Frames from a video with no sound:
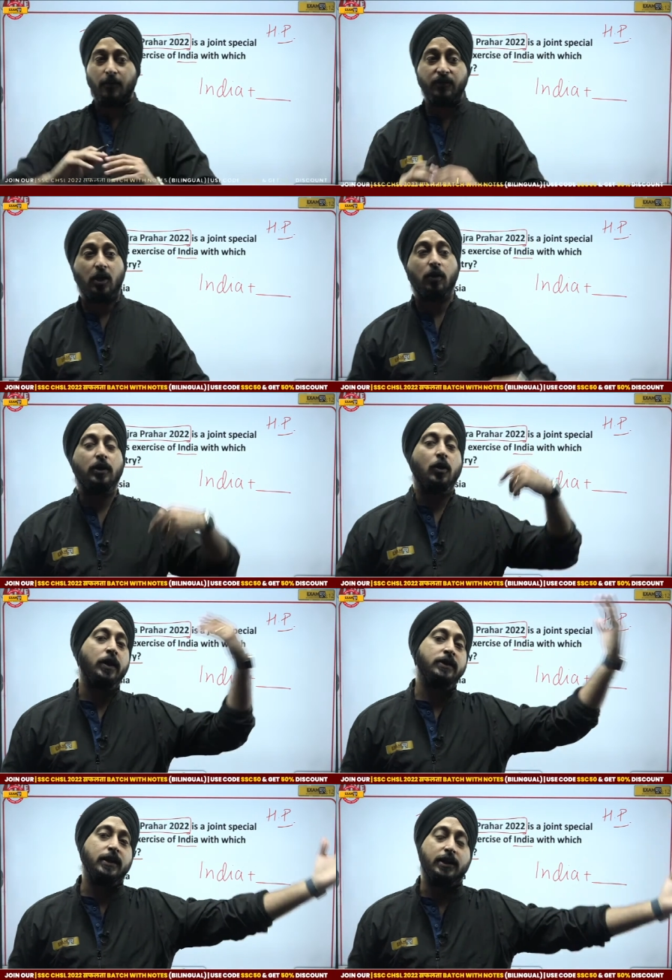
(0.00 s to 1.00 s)
without
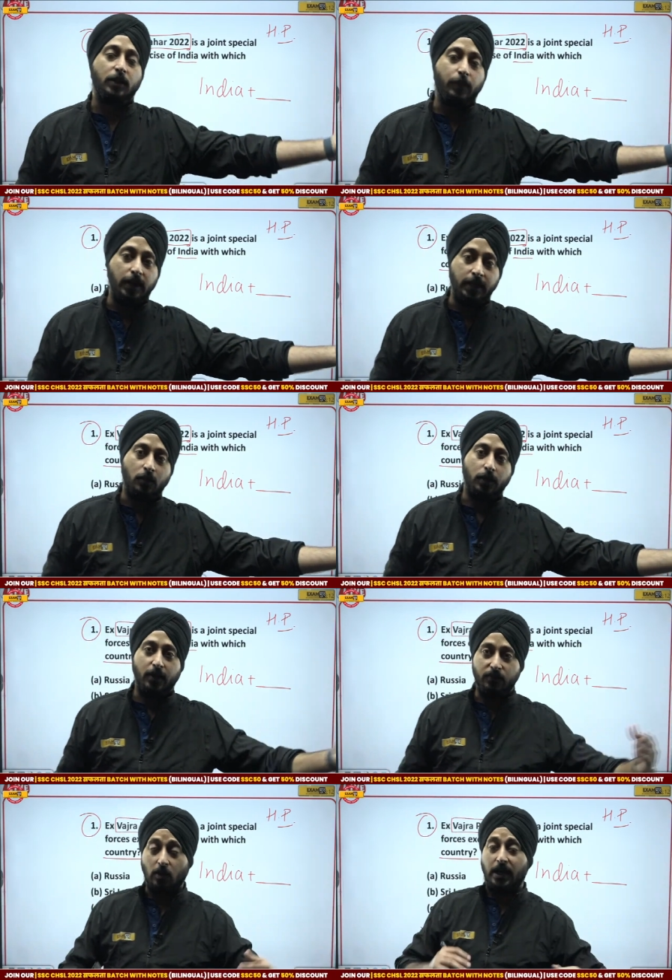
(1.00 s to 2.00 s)
knowing the other party
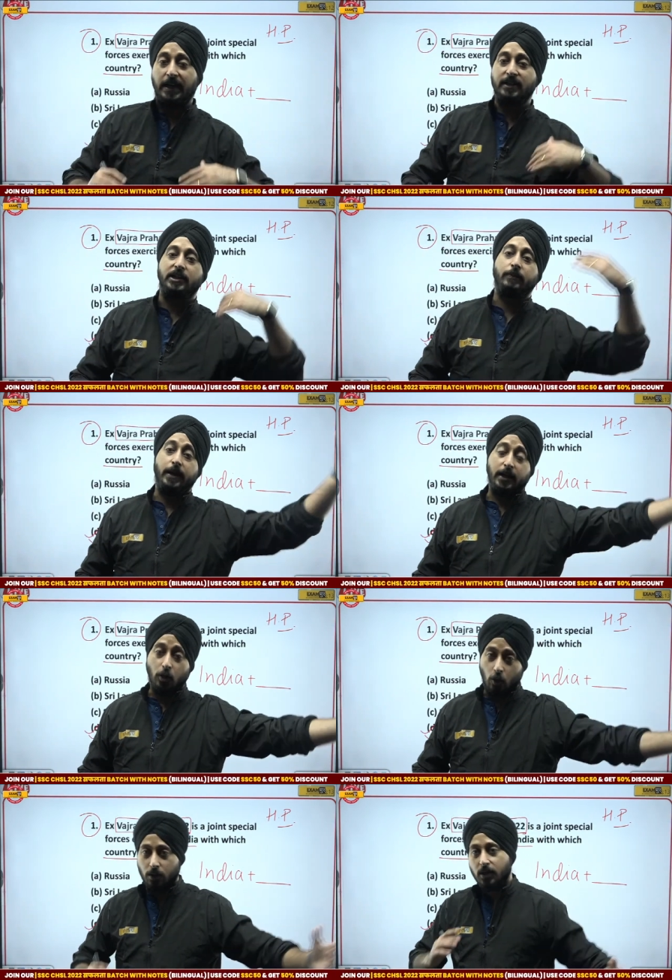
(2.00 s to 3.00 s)
okay without letting the other party
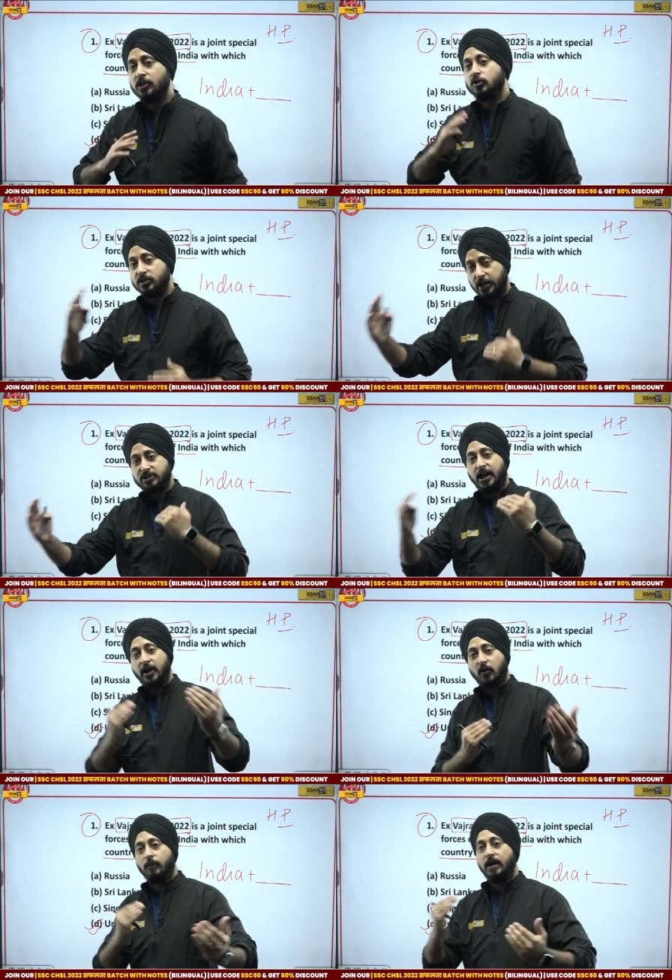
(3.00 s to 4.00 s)
know so such
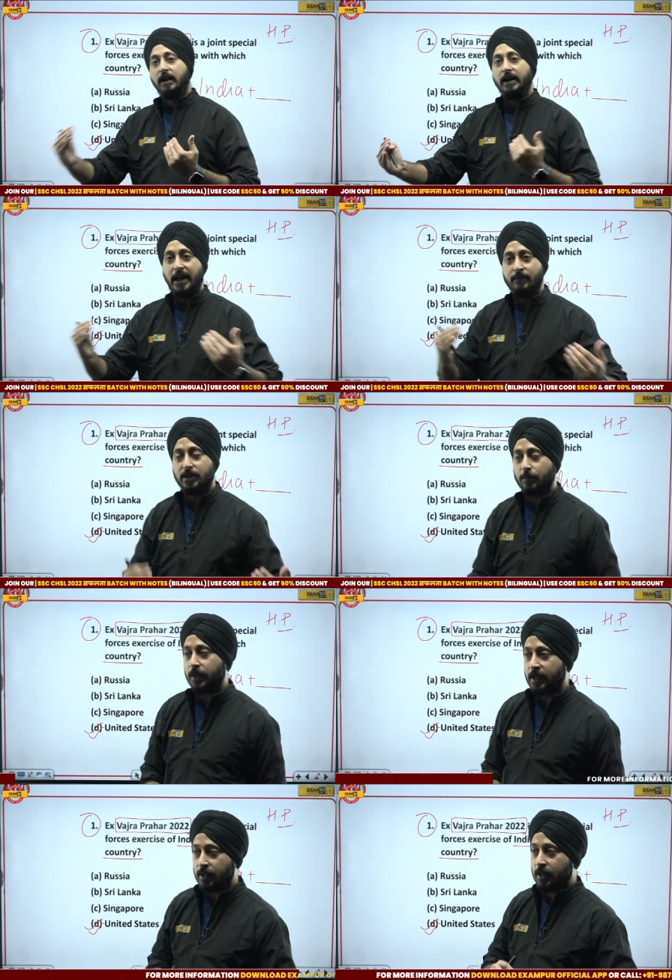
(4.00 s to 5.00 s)
kind of military games are
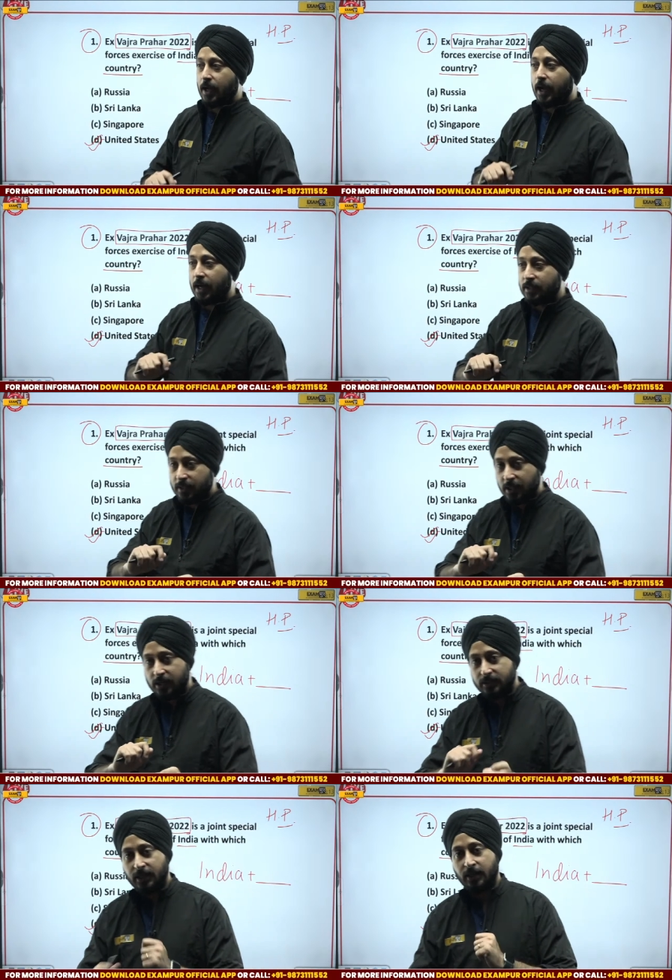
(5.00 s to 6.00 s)
played and they
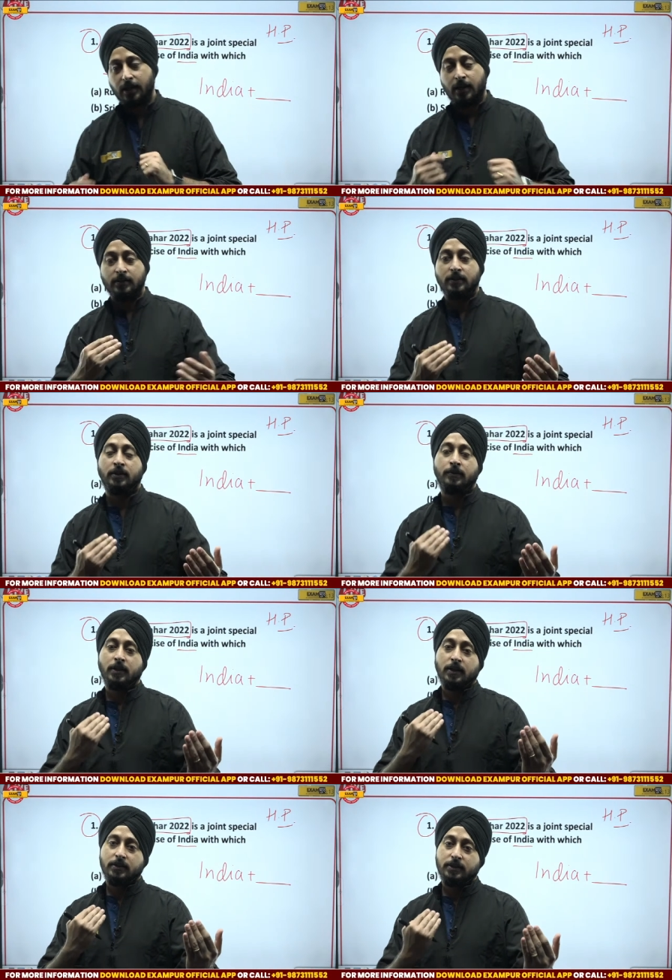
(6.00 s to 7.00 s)
they uh, the
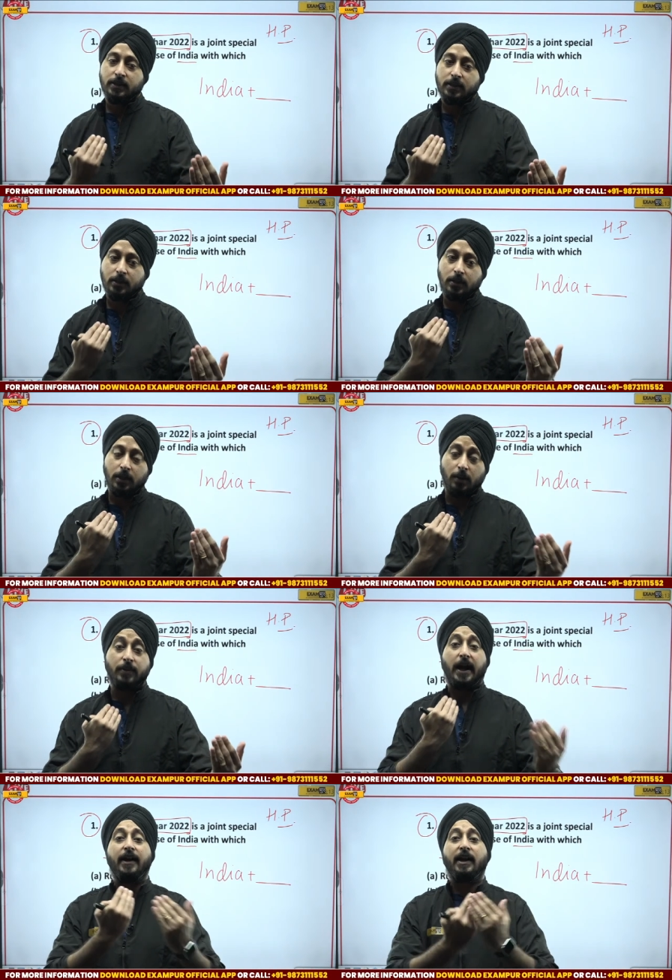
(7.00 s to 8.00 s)
the
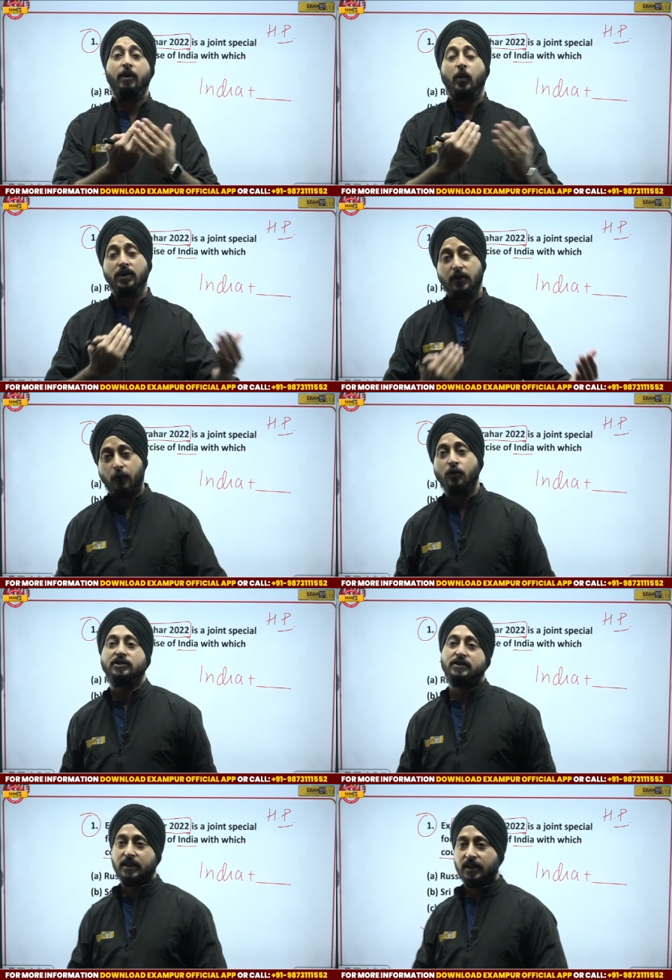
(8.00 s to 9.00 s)
camaraderie between the
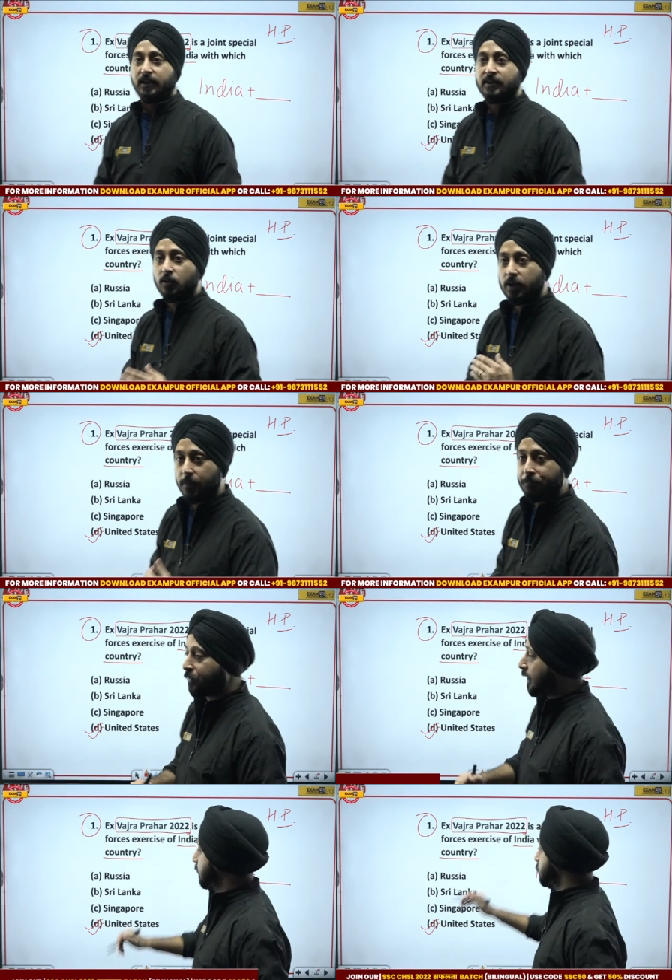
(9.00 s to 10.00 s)
forces is increased okay
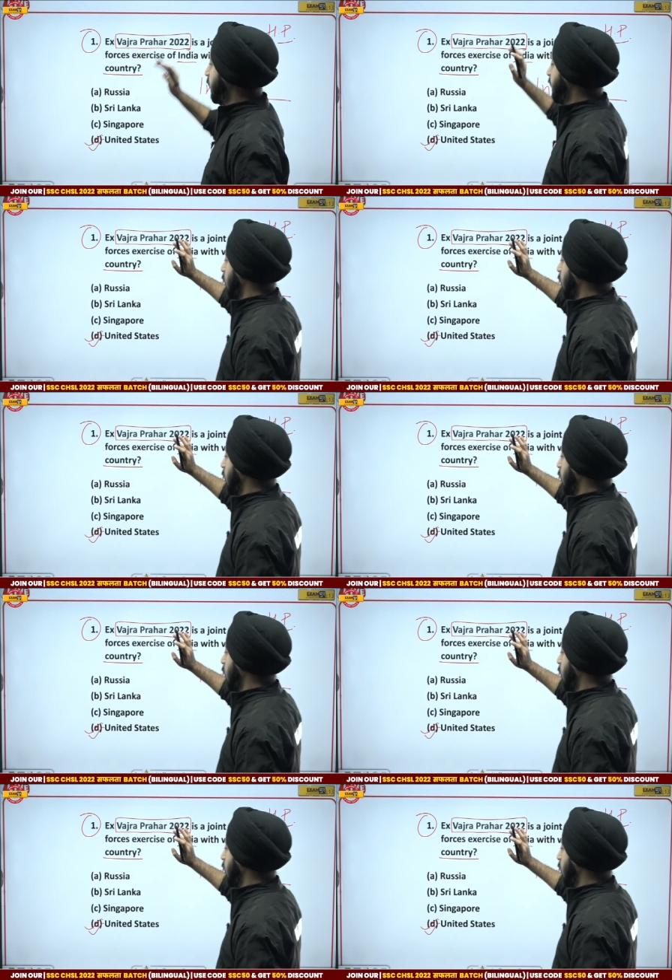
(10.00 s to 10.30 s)
that